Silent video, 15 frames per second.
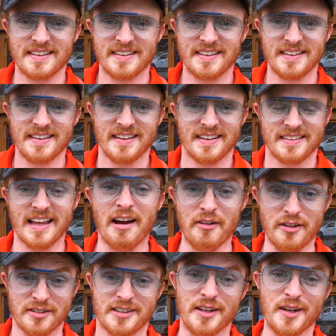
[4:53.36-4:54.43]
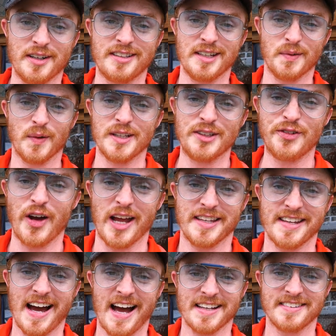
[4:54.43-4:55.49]
meal. That seriously was
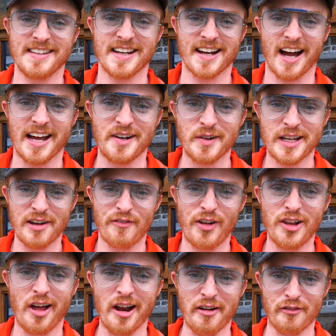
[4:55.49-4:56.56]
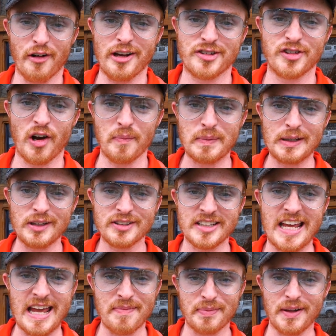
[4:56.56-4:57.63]
fantastic. I don't give a lot of restaurant meals
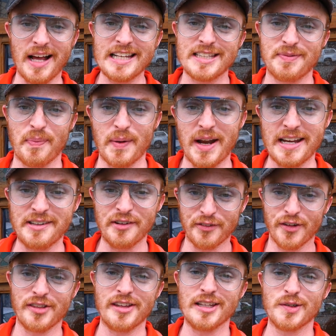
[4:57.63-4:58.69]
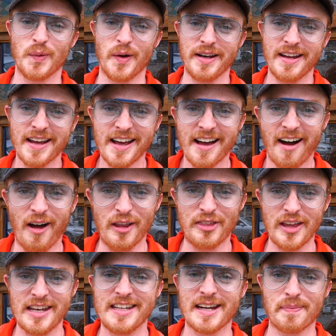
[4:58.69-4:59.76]
an A plus, but I do for this one.
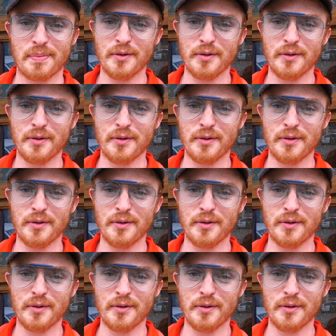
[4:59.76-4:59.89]
authentic